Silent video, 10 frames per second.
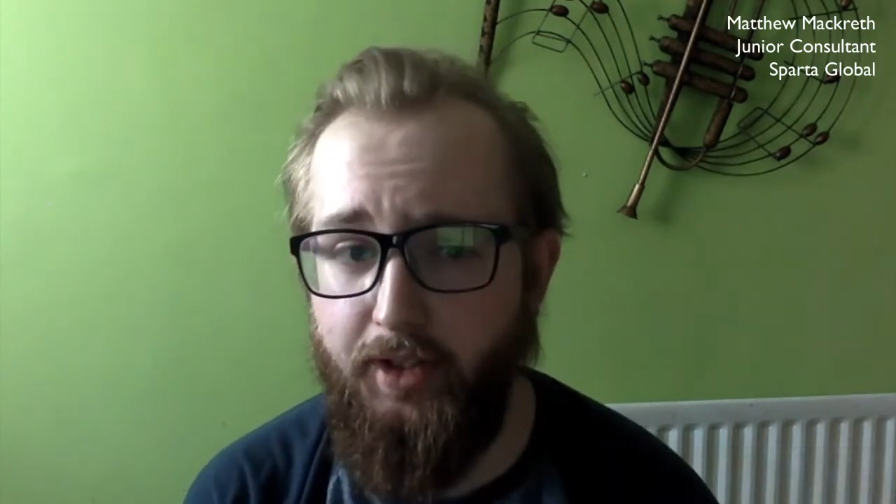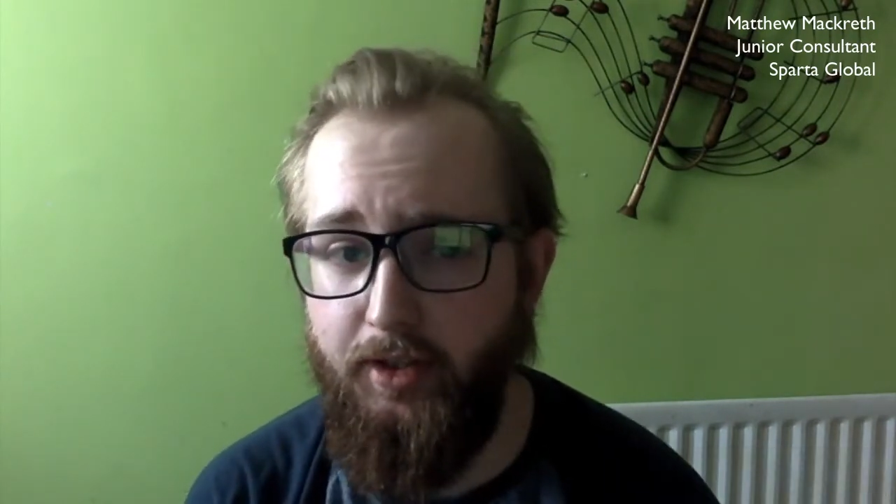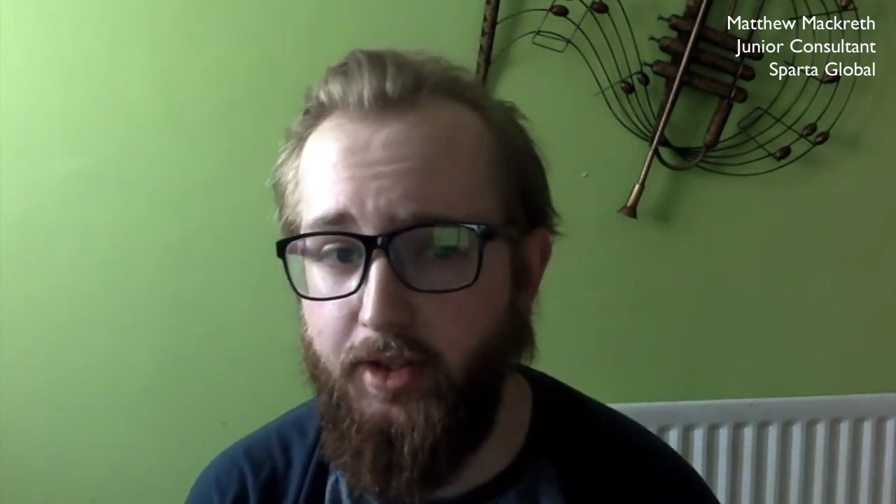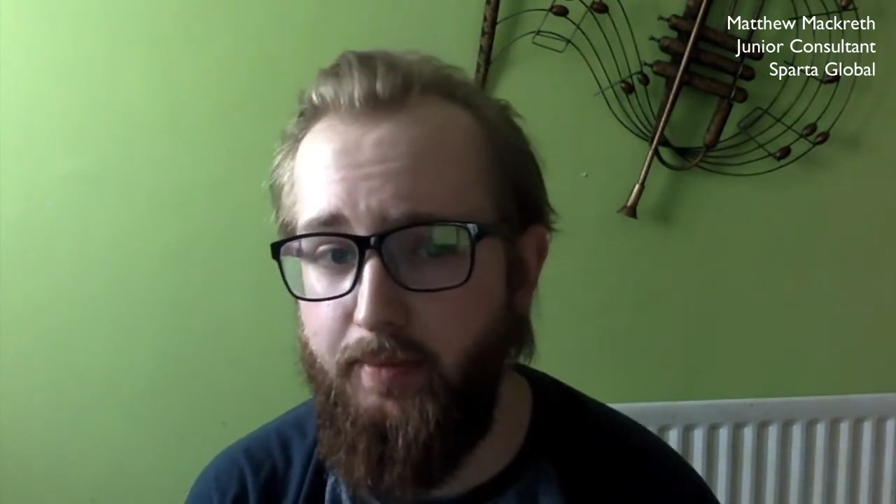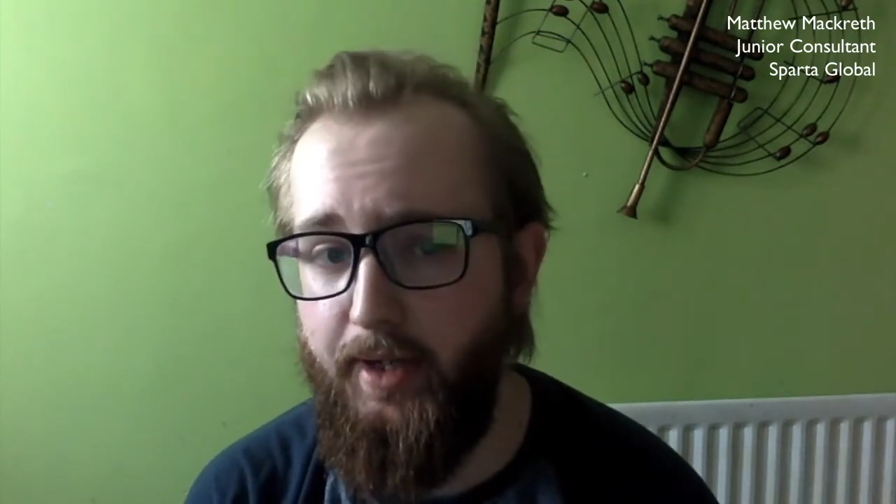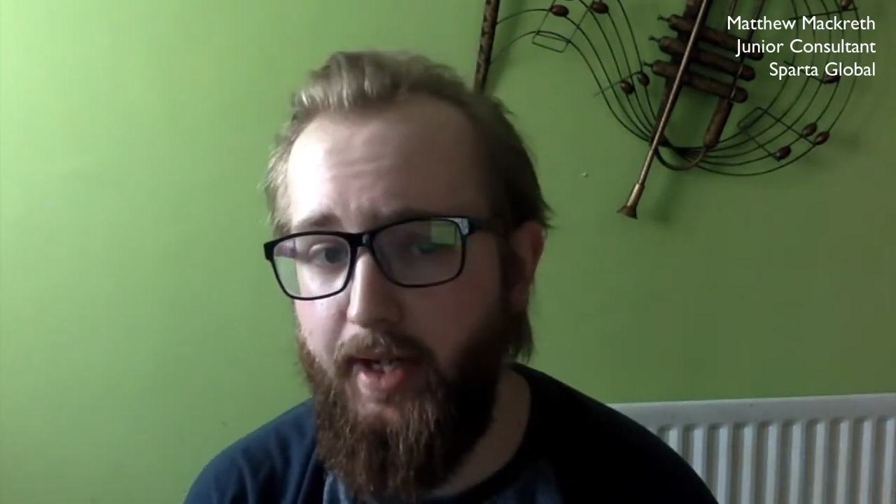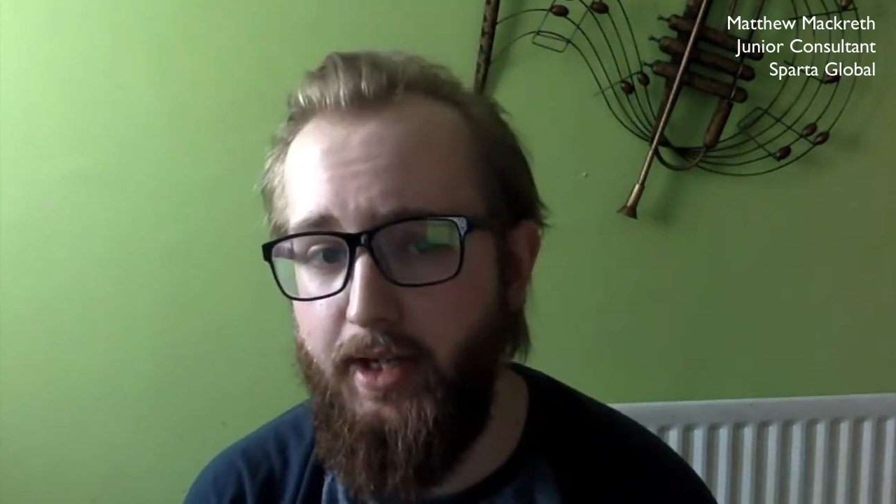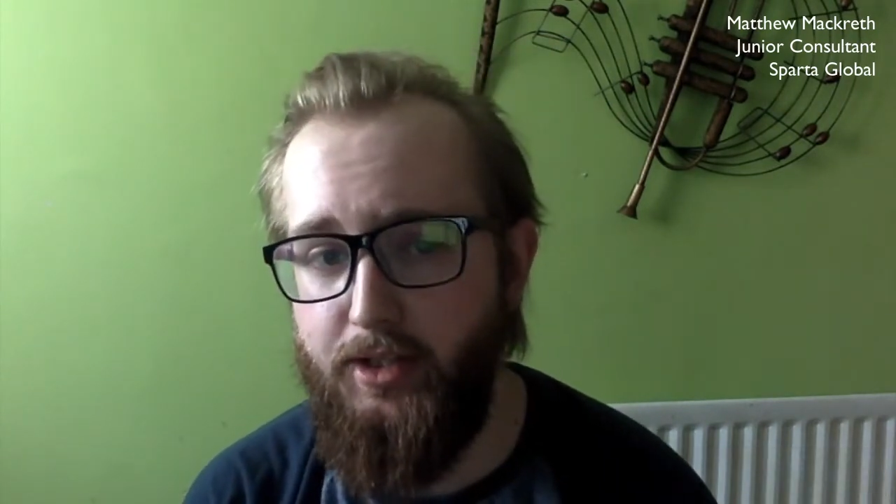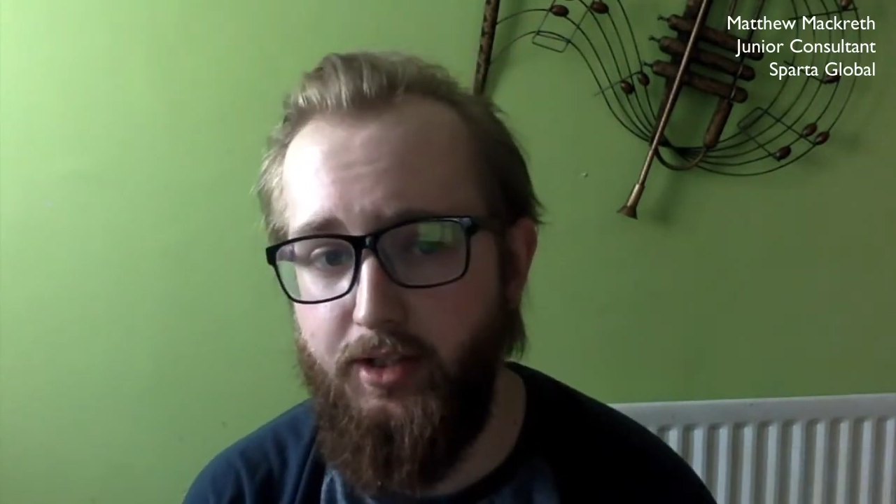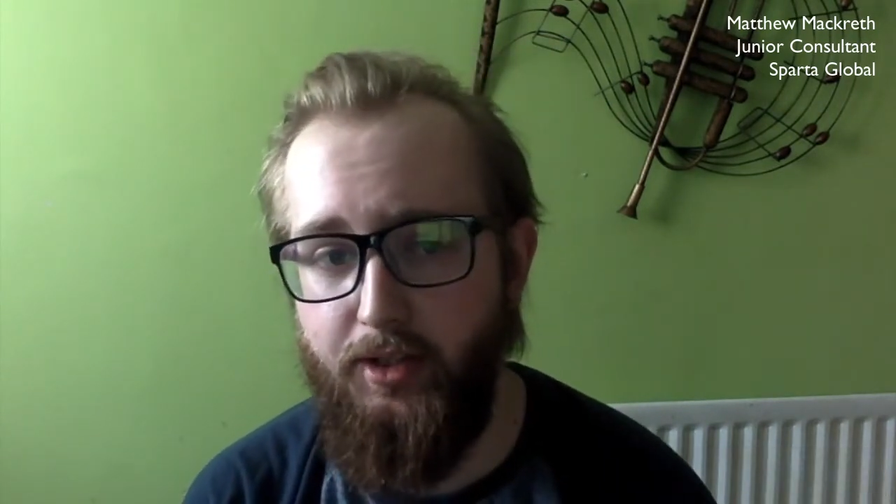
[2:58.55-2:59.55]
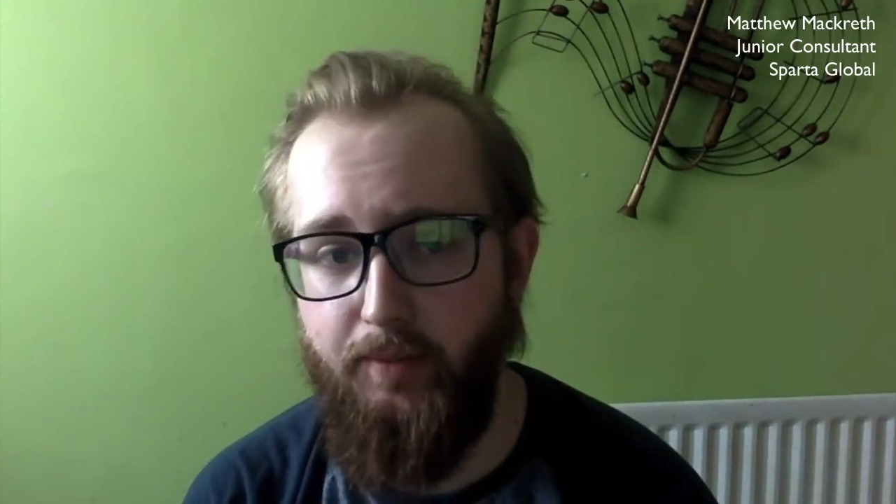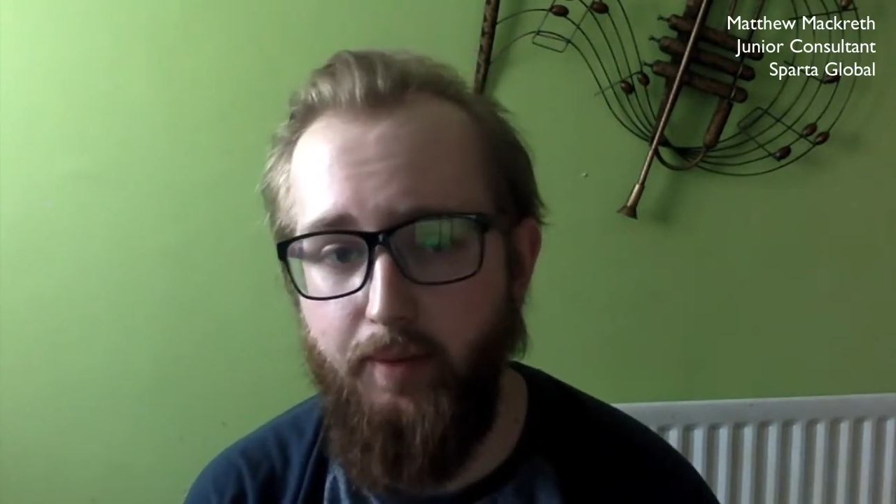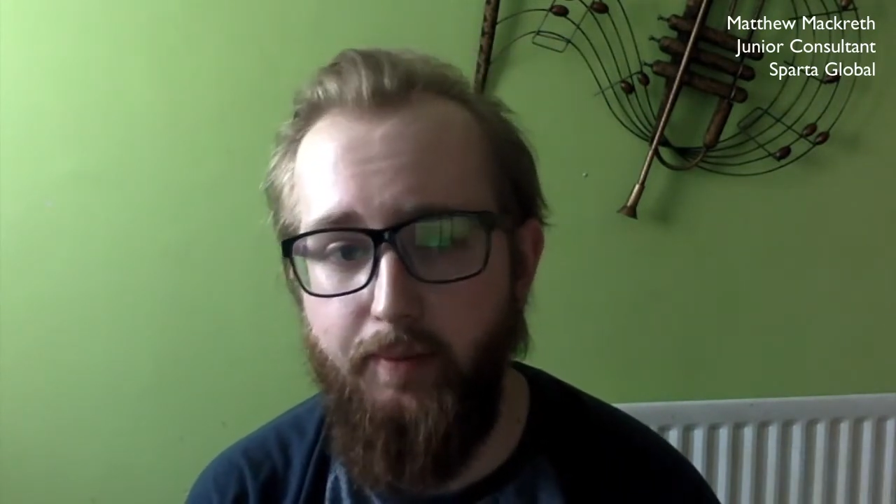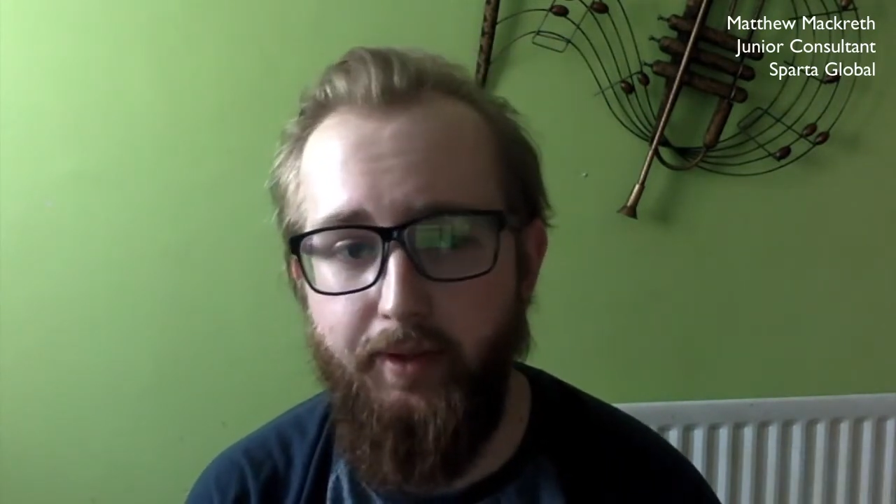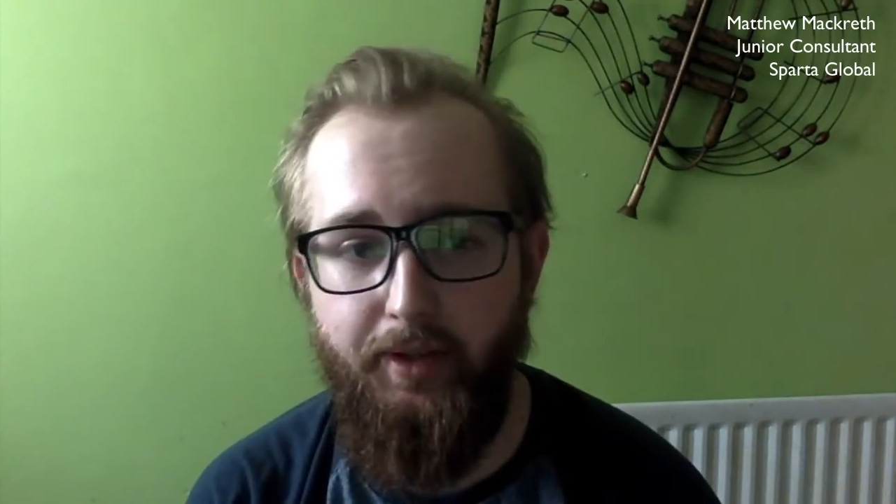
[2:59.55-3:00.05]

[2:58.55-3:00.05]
and good communication at the moment.